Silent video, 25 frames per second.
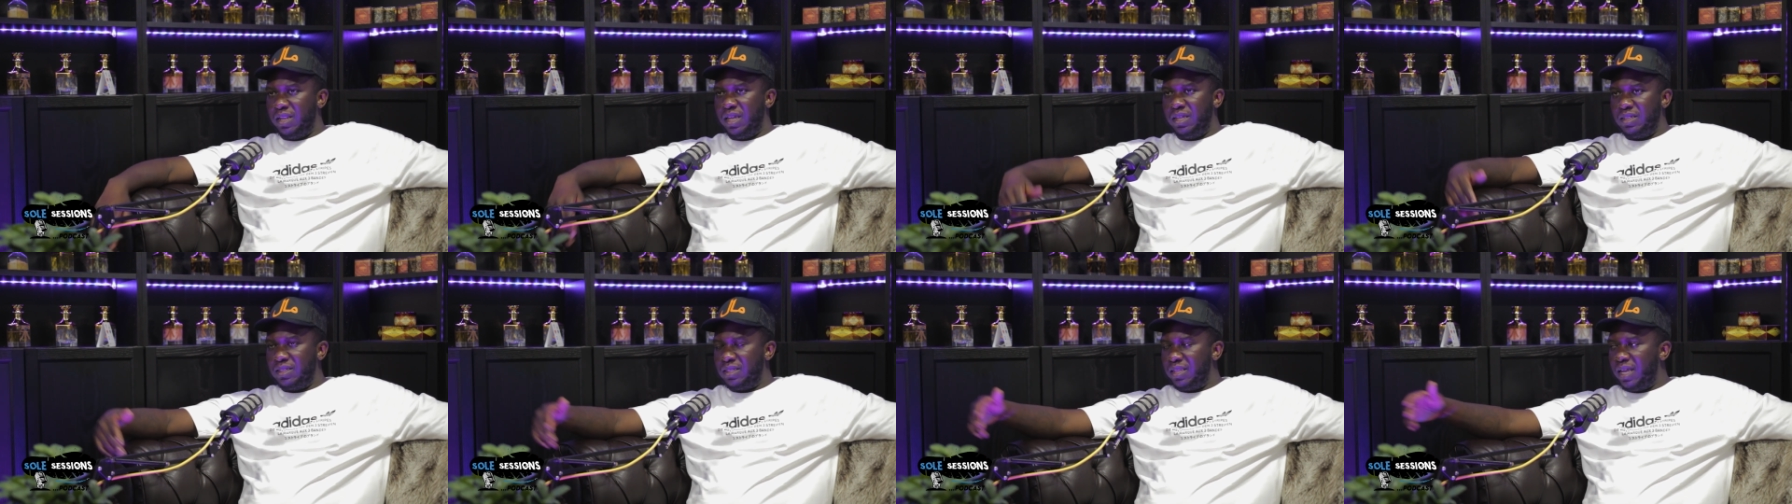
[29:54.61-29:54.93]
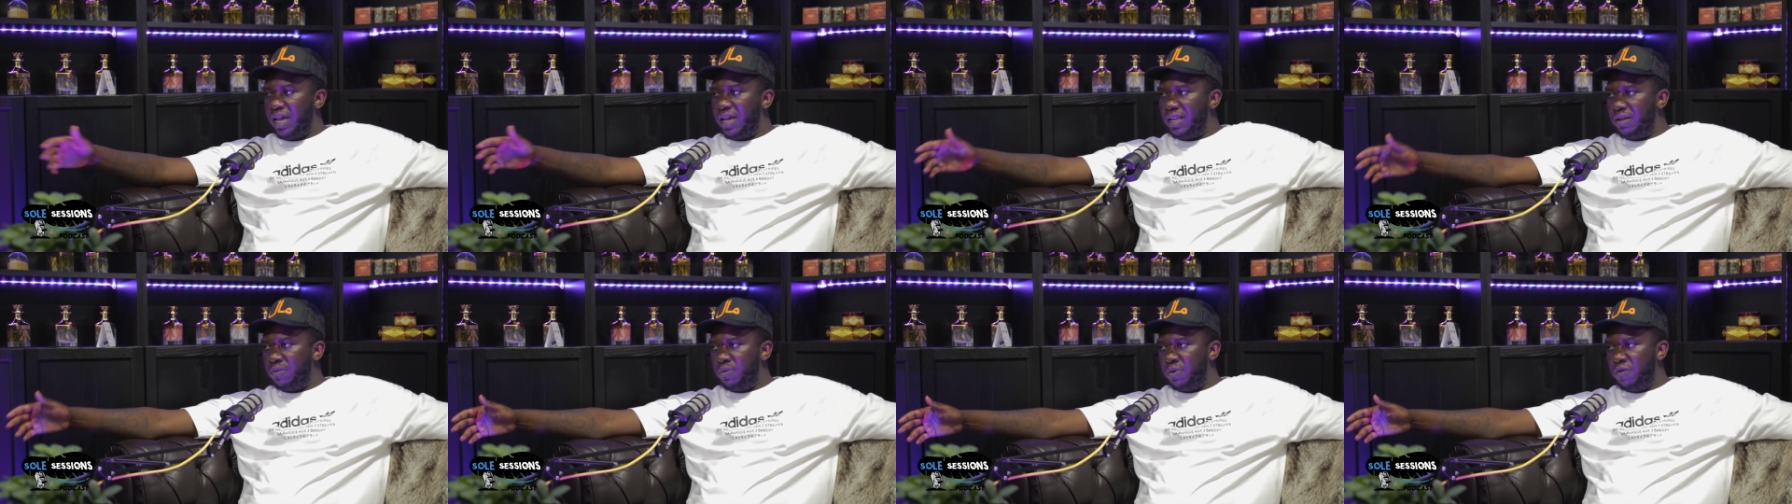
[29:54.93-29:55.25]
they
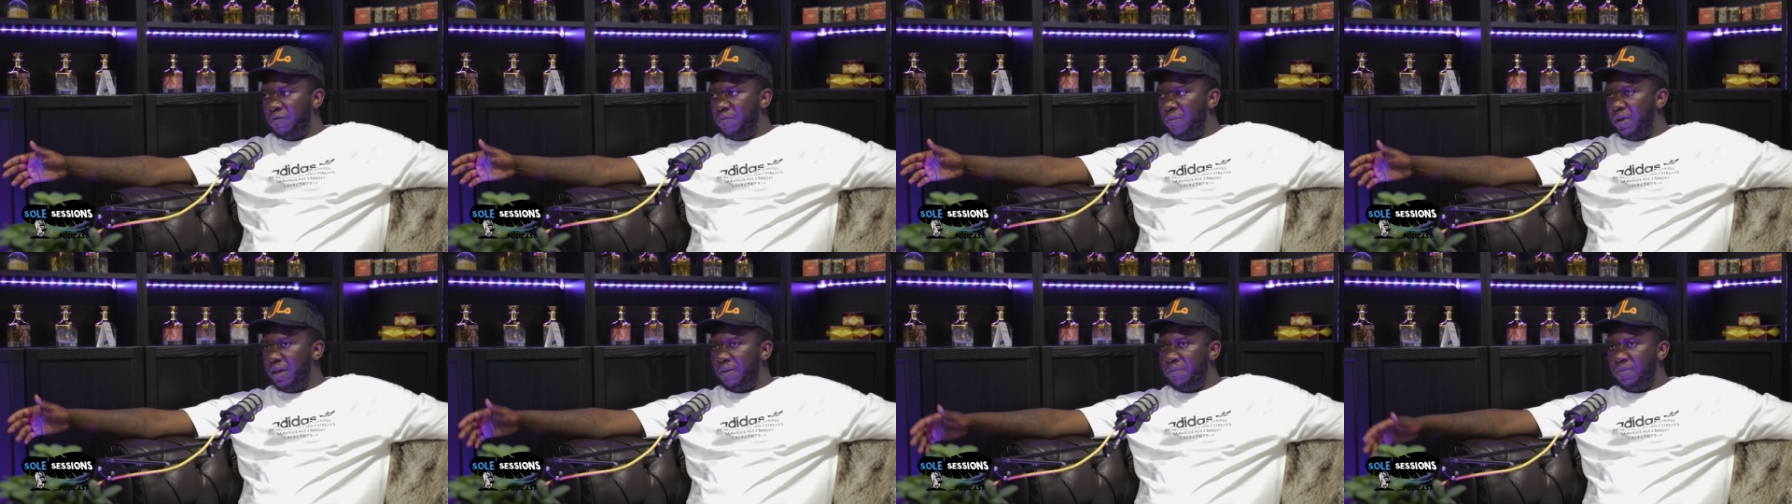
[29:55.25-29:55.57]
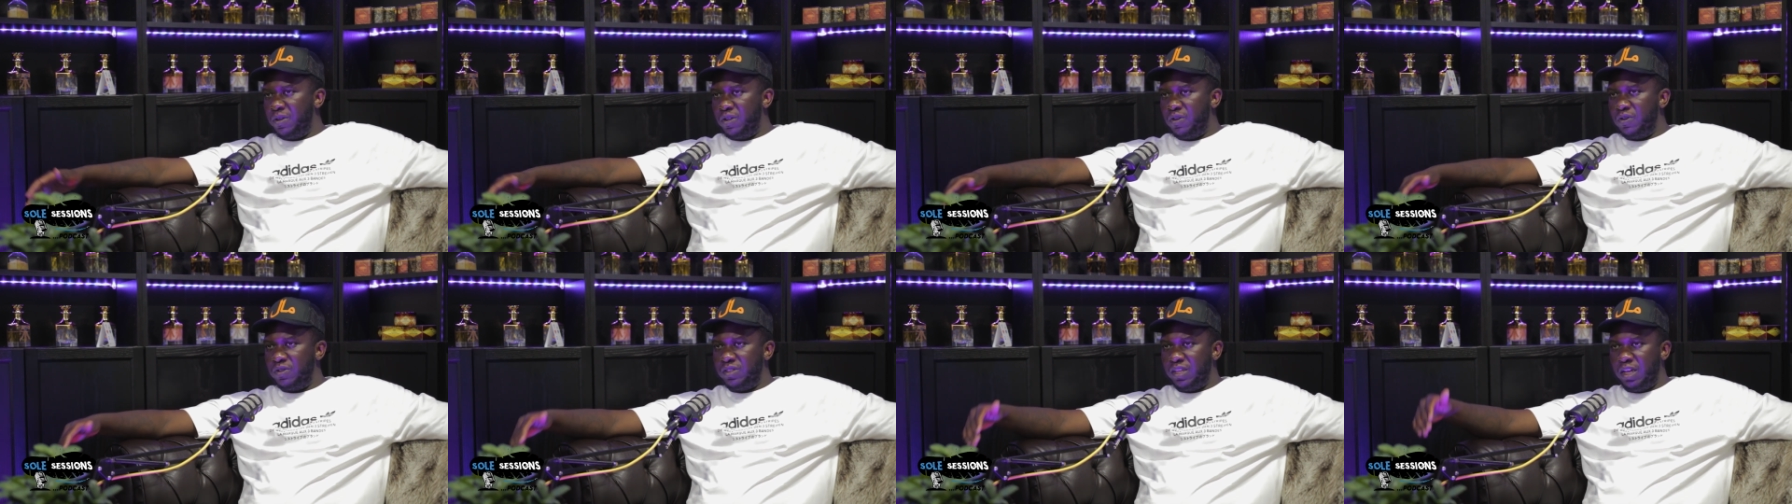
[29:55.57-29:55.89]
stand with man
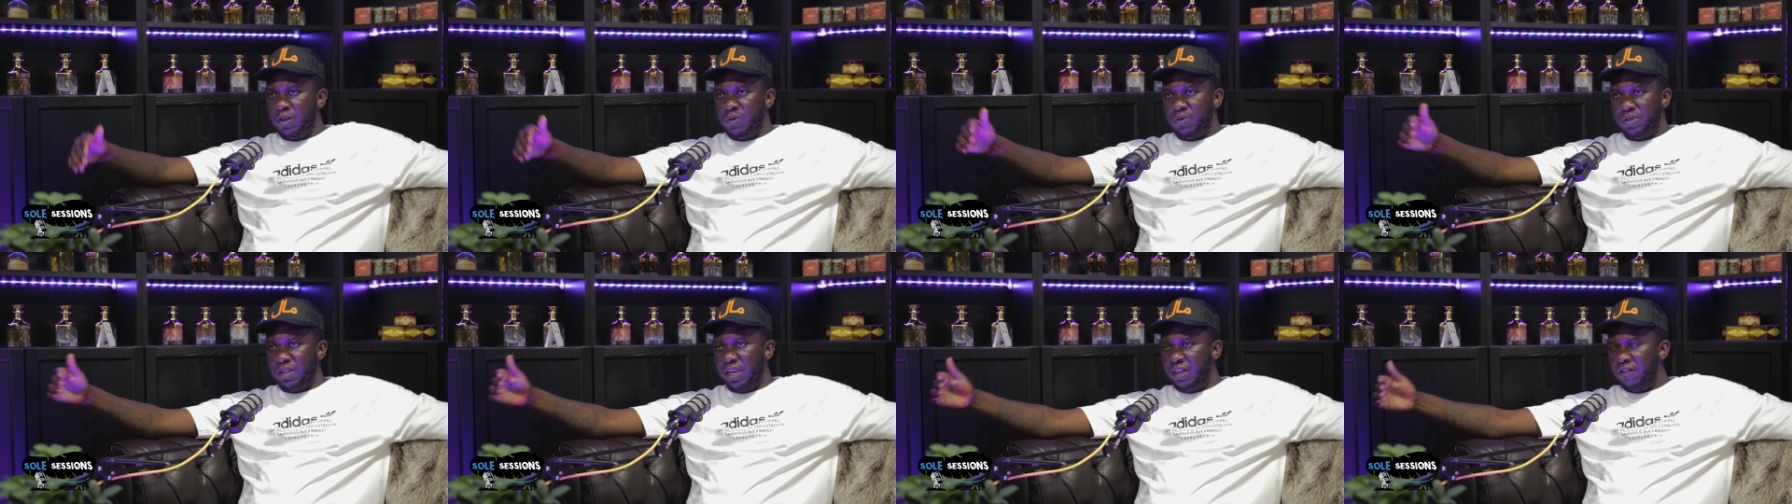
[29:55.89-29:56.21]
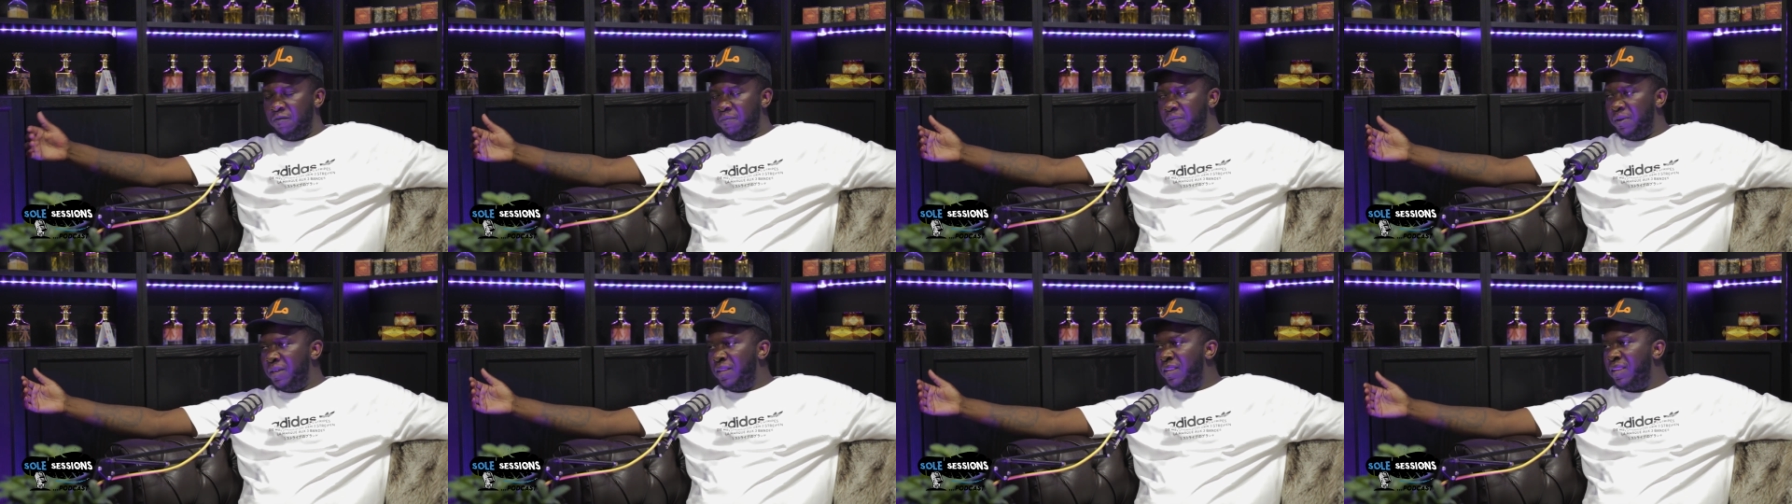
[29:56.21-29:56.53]
because
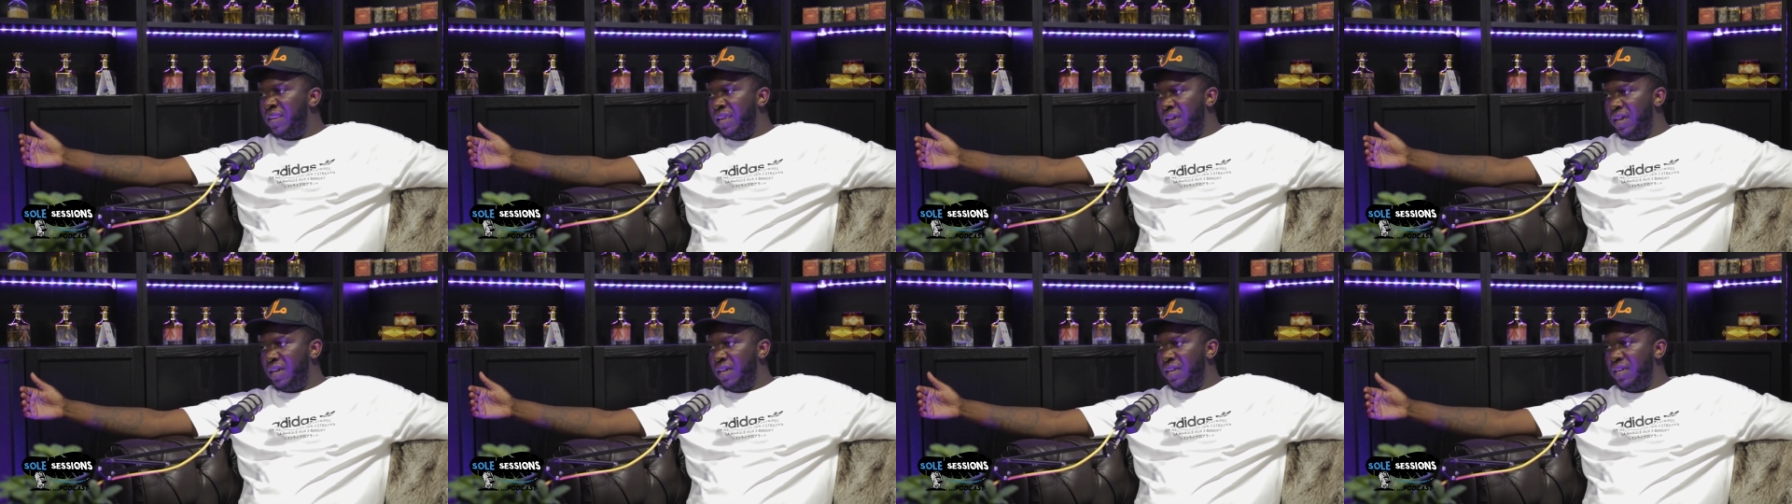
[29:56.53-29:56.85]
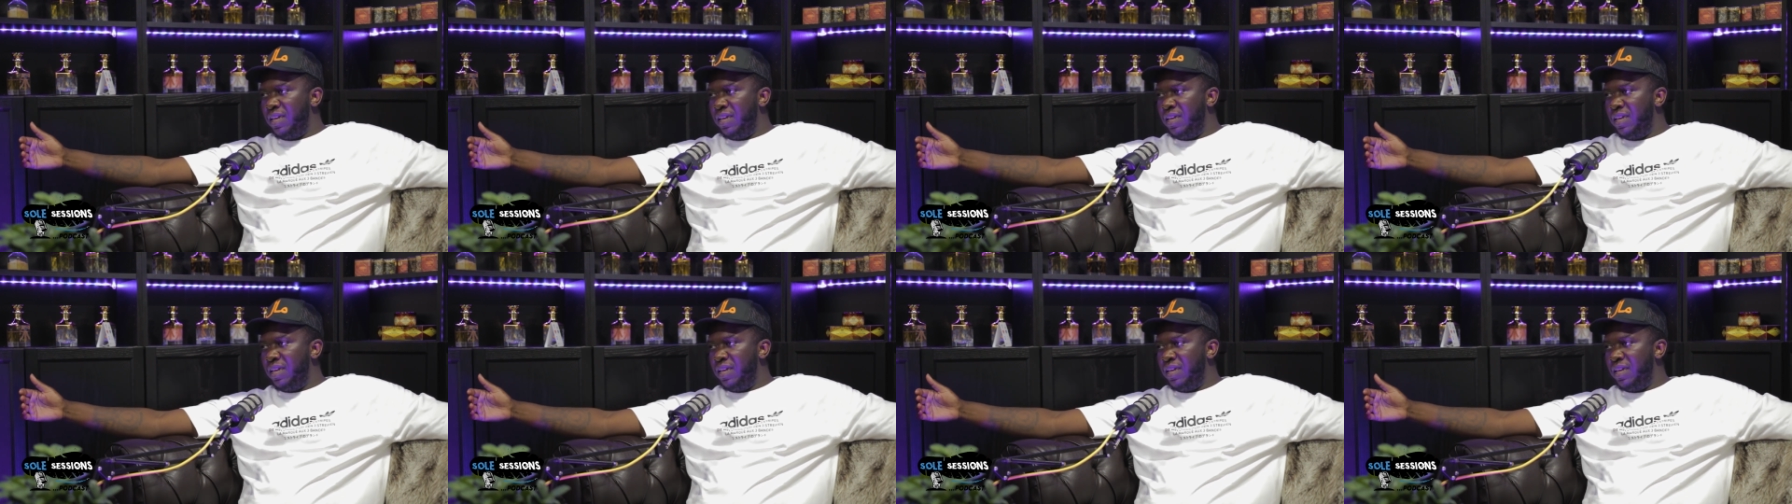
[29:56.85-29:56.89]
they've been there.